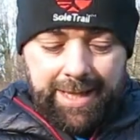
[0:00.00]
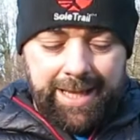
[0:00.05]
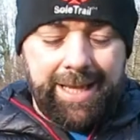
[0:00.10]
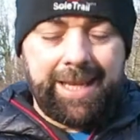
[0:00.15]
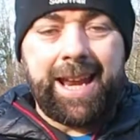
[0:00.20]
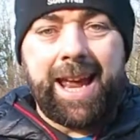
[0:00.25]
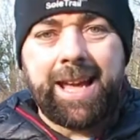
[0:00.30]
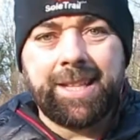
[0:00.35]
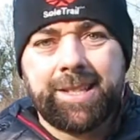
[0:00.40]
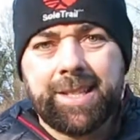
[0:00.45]

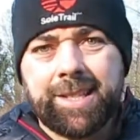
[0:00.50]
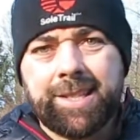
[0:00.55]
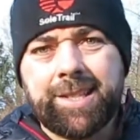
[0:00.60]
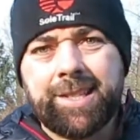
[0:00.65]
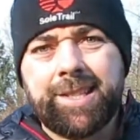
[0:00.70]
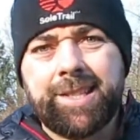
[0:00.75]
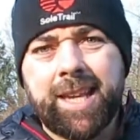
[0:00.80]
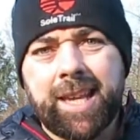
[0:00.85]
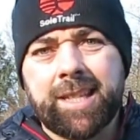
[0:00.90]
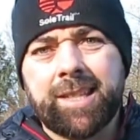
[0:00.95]
It has a
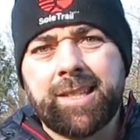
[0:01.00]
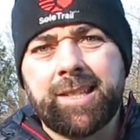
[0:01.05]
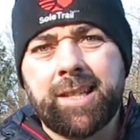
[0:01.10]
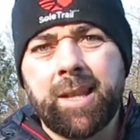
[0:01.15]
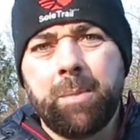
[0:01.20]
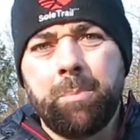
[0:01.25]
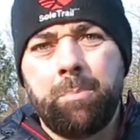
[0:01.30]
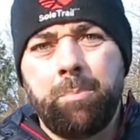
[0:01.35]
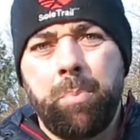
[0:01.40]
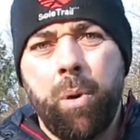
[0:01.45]

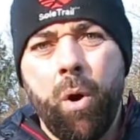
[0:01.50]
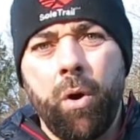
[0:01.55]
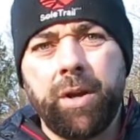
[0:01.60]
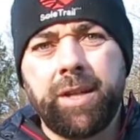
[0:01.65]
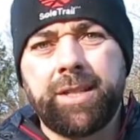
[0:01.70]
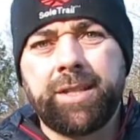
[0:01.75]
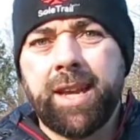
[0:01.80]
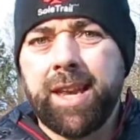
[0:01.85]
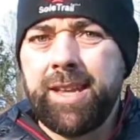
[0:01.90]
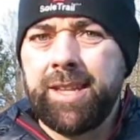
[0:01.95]

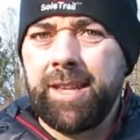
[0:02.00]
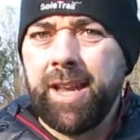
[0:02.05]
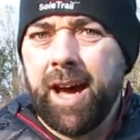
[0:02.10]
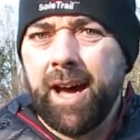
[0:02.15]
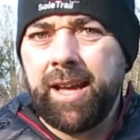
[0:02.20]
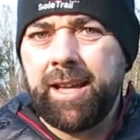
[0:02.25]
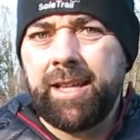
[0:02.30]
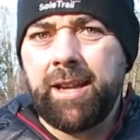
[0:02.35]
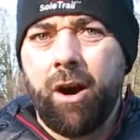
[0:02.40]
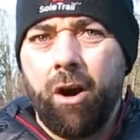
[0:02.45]

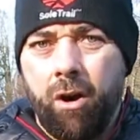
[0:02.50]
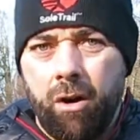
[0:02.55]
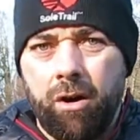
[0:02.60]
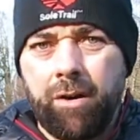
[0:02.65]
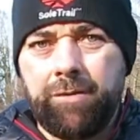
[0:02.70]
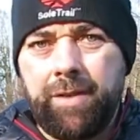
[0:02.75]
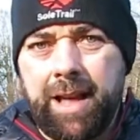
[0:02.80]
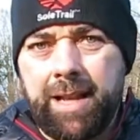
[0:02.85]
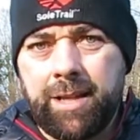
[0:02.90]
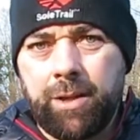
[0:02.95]
6.9
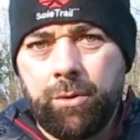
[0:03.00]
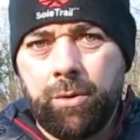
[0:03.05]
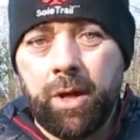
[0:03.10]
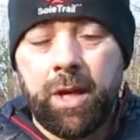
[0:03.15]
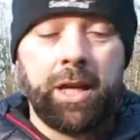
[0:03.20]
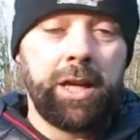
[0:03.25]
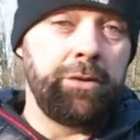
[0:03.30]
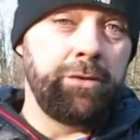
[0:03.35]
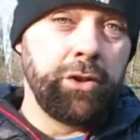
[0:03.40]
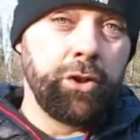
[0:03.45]
R value.
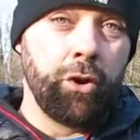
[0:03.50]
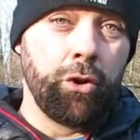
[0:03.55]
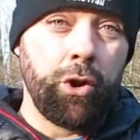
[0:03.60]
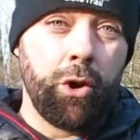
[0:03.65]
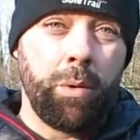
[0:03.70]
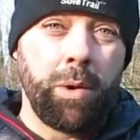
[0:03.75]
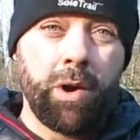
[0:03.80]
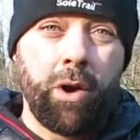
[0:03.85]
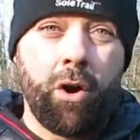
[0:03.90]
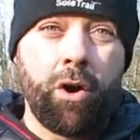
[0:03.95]
If you don't
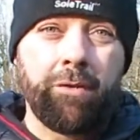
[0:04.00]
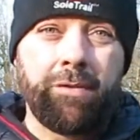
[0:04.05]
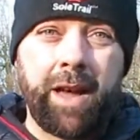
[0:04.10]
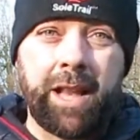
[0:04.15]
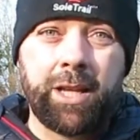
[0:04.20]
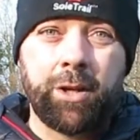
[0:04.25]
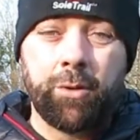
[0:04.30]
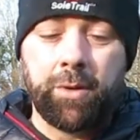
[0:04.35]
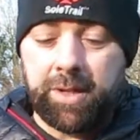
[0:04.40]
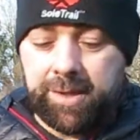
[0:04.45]
know what R
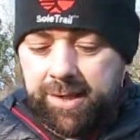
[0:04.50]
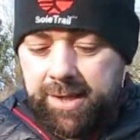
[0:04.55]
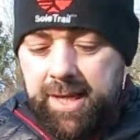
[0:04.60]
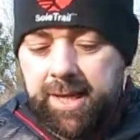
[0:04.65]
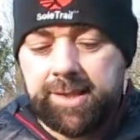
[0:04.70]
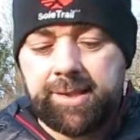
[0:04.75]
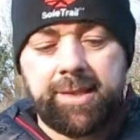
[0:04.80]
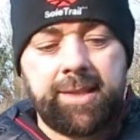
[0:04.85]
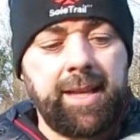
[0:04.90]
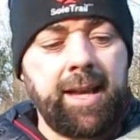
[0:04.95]
value is,
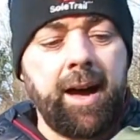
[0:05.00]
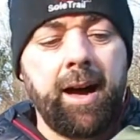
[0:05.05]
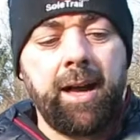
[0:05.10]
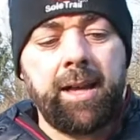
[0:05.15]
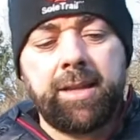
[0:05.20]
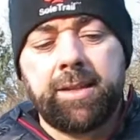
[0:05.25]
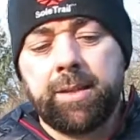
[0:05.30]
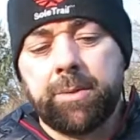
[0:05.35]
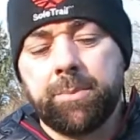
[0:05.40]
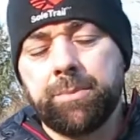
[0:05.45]
it's the
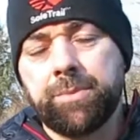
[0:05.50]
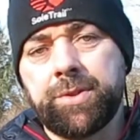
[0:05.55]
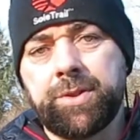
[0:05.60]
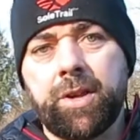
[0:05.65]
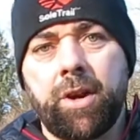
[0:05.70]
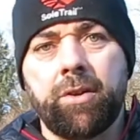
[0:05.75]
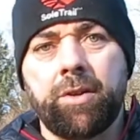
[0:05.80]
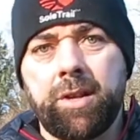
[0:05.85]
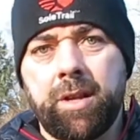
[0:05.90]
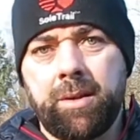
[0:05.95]
items
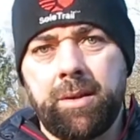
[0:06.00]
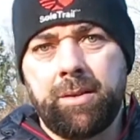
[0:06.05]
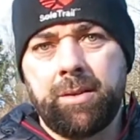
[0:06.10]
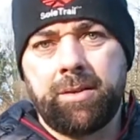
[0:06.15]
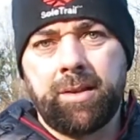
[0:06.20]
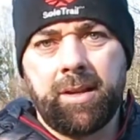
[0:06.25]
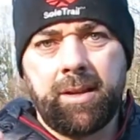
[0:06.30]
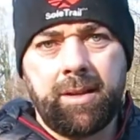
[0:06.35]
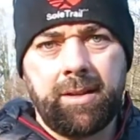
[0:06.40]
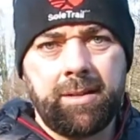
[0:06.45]
or
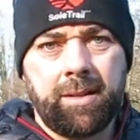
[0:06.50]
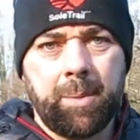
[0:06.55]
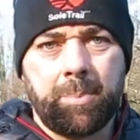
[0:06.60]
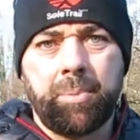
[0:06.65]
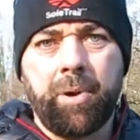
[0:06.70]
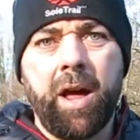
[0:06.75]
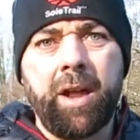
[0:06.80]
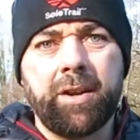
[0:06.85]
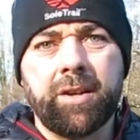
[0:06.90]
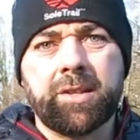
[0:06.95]
the
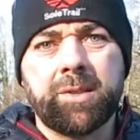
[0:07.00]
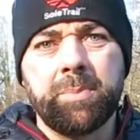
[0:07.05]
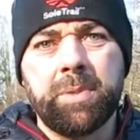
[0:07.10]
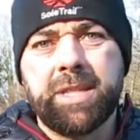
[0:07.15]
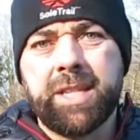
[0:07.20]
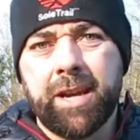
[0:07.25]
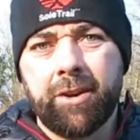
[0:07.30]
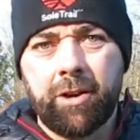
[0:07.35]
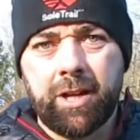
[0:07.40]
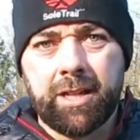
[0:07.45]
product's
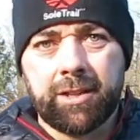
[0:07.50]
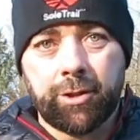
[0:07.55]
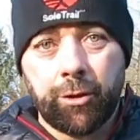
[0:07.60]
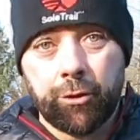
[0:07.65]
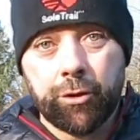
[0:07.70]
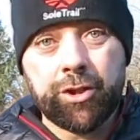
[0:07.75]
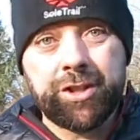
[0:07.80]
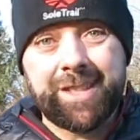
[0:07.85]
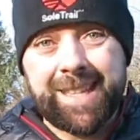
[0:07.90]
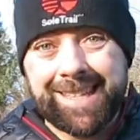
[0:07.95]
material to
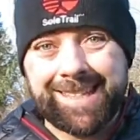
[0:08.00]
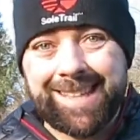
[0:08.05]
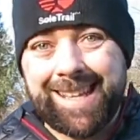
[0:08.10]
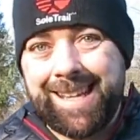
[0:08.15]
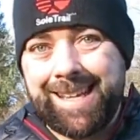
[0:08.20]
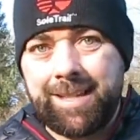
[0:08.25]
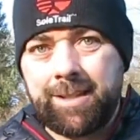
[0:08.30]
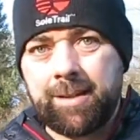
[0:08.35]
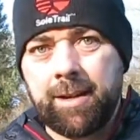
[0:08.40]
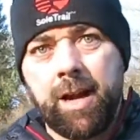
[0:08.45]
resist
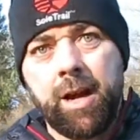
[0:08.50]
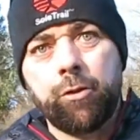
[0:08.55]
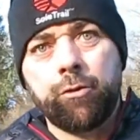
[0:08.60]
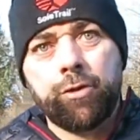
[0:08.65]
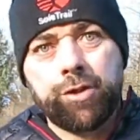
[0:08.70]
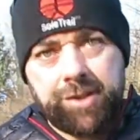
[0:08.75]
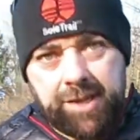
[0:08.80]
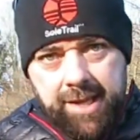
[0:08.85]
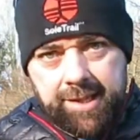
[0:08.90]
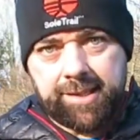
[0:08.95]
heat.
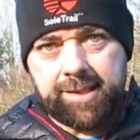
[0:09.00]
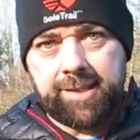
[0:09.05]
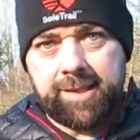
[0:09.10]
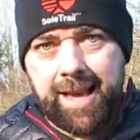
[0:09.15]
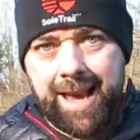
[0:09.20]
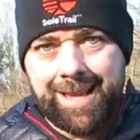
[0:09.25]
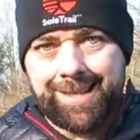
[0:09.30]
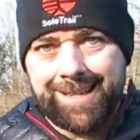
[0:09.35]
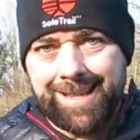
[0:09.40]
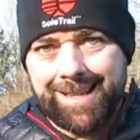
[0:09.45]
Resist
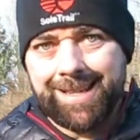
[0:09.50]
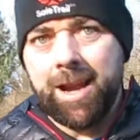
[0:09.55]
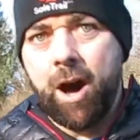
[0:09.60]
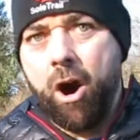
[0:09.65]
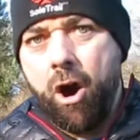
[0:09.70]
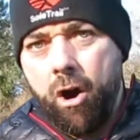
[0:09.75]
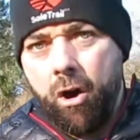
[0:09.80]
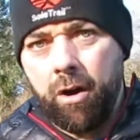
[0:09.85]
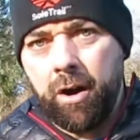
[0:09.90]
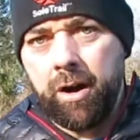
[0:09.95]
as in
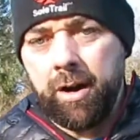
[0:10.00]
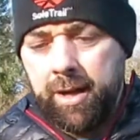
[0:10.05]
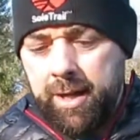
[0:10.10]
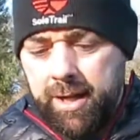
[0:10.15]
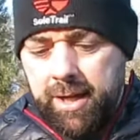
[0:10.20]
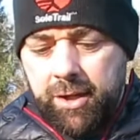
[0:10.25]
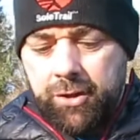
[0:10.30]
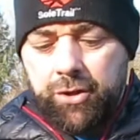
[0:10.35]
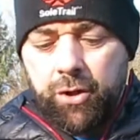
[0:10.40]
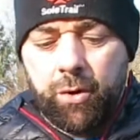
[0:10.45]
R.
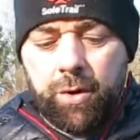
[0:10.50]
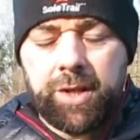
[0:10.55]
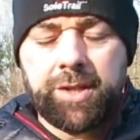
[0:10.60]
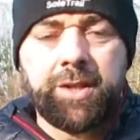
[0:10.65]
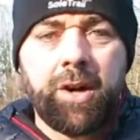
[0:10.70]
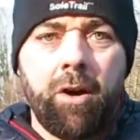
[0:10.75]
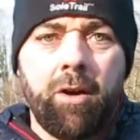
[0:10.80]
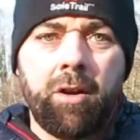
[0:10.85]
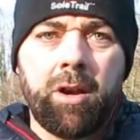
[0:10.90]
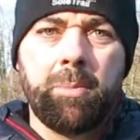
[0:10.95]
So it's
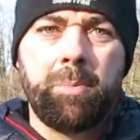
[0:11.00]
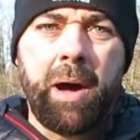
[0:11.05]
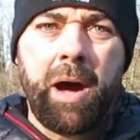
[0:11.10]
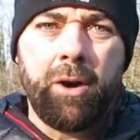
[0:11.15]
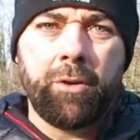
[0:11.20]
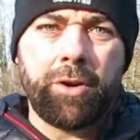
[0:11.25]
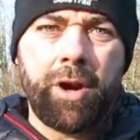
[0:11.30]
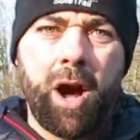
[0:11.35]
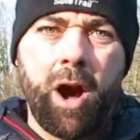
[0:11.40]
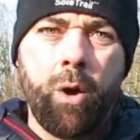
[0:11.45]
all
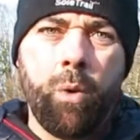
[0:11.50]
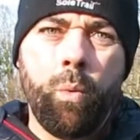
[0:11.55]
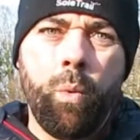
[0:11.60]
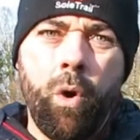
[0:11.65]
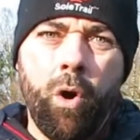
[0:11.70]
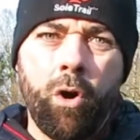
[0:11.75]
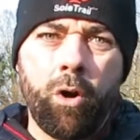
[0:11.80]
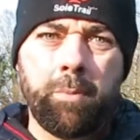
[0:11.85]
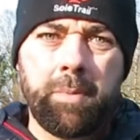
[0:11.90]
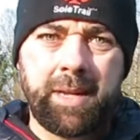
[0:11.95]
about how
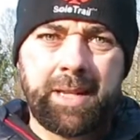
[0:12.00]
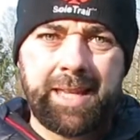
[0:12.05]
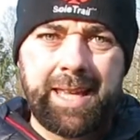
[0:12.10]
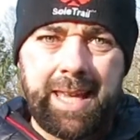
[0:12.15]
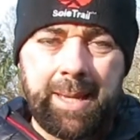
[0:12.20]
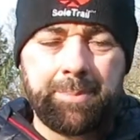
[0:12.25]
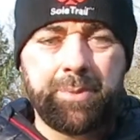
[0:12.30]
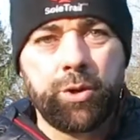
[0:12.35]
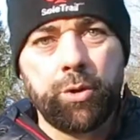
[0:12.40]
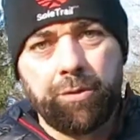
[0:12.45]
warm it
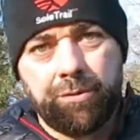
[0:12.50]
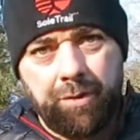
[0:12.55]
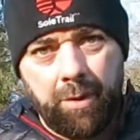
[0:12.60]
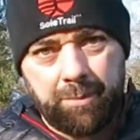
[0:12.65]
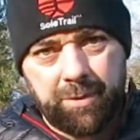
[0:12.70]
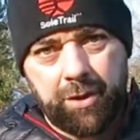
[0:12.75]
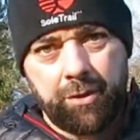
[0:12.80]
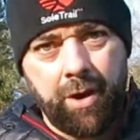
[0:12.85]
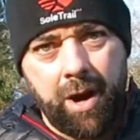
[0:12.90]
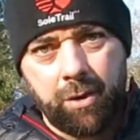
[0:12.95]
keeps you
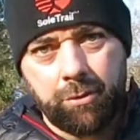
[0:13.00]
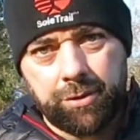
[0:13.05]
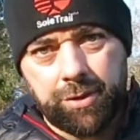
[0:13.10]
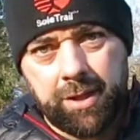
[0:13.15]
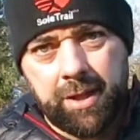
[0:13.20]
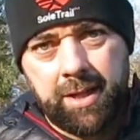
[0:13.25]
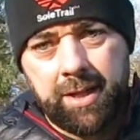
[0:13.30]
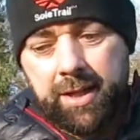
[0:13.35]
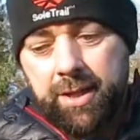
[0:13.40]
from the ground.